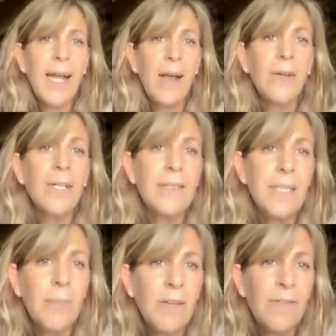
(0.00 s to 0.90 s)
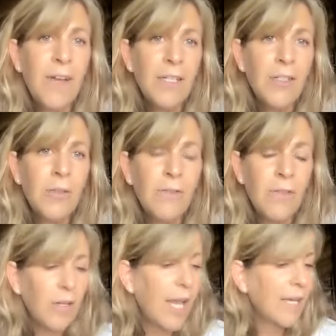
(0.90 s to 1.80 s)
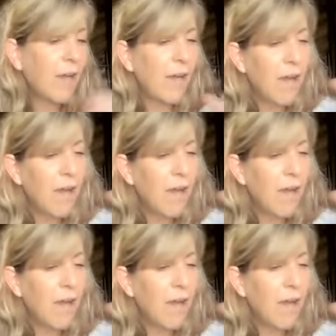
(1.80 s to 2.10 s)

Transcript: how can somebody find you if they're like